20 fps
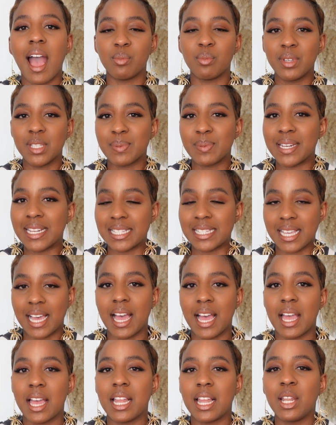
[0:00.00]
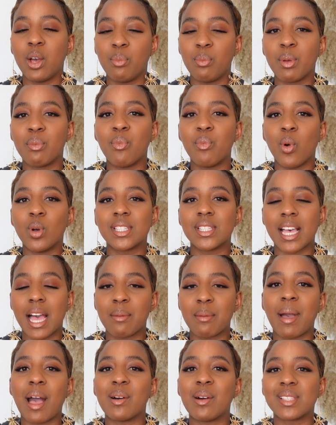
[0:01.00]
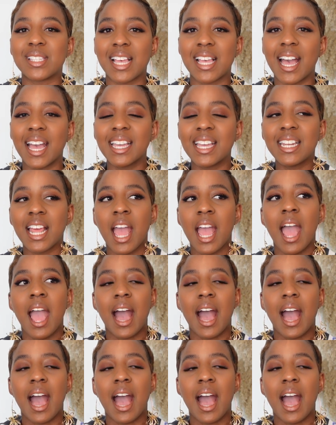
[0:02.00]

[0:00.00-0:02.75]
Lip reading: with me spending a little bit more time outside,